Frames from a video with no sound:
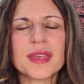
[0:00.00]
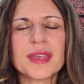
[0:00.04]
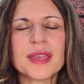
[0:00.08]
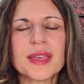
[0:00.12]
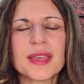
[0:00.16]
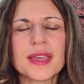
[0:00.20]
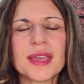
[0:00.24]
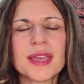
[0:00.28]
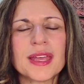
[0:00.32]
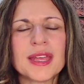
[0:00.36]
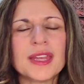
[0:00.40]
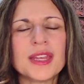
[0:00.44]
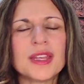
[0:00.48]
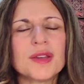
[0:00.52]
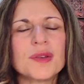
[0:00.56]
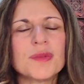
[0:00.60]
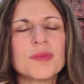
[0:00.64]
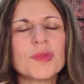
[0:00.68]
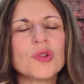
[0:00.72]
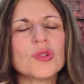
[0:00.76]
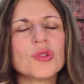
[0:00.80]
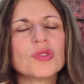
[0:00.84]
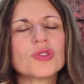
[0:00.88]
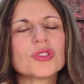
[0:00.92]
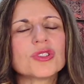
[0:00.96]
Any
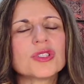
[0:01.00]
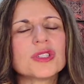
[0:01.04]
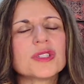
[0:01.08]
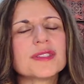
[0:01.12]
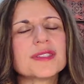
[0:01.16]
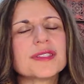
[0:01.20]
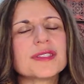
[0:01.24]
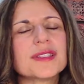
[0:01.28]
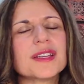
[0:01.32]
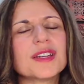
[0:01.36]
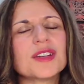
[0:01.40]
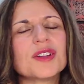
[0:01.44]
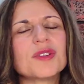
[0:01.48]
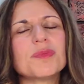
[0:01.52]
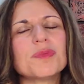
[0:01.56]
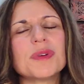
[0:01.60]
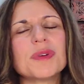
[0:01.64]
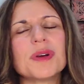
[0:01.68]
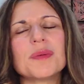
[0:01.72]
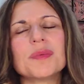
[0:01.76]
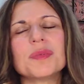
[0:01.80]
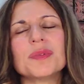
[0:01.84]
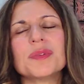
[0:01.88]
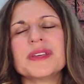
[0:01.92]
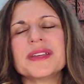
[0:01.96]
emotions that are
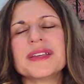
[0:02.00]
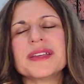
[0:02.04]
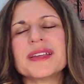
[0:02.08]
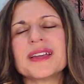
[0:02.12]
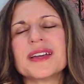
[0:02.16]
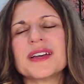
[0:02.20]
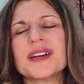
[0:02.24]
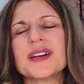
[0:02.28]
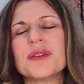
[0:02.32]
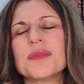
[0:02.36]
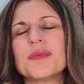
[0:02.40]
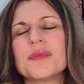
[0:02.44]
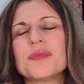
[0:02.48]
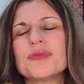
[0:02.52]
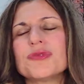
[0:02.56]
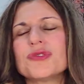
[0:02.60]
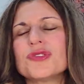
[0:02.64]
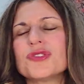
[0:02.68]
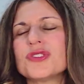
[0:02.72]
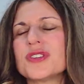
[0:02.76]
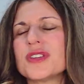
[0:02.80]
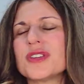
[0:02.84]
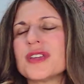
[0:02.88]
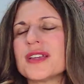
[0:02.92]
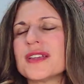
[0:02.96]
bubbling up,
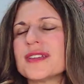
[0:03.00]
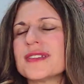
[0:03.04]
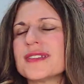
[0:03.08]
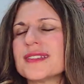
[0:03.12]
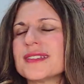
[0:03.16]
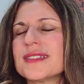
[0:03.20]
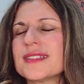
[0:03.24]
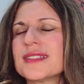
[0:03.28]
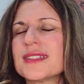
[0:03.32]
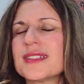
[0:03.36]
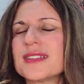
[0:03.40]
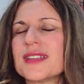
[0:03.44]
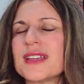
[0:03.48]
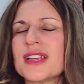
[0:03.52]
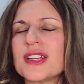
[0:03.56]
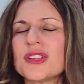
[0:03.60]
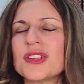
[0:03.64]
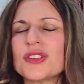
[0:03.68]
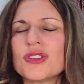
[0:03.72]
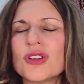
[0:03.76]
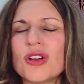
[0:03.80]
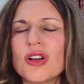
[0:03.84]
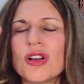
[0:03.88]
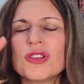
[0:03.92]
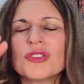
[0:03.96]
just
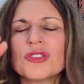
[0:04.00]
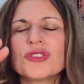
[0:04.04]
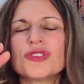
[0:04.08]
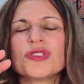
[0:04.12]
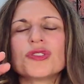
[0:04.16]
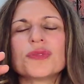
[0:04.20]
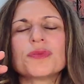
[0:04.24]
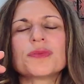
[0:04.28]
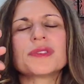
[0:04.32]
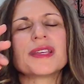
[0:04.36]
acknowledge them.